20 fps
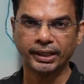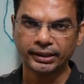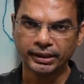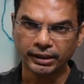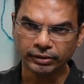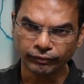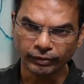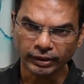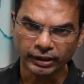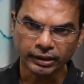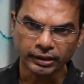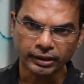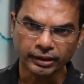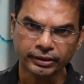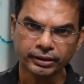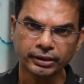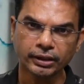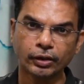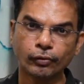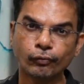This will
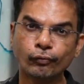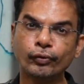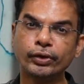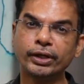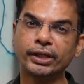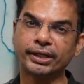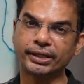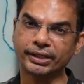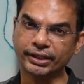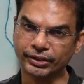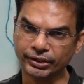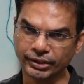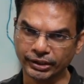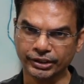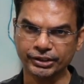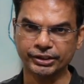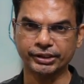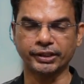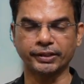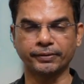cause food
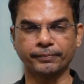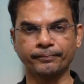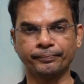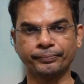restriction.